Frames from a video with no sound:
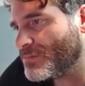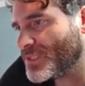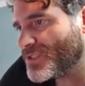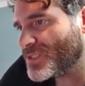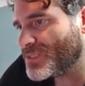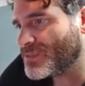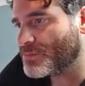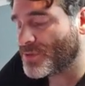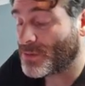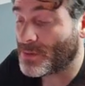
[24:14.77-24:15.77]
which is
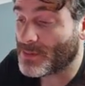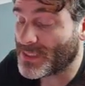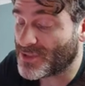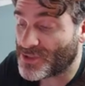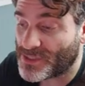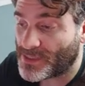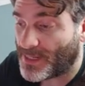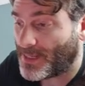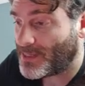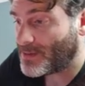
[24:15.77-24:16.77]
probably just
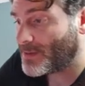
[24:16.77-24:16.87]
a,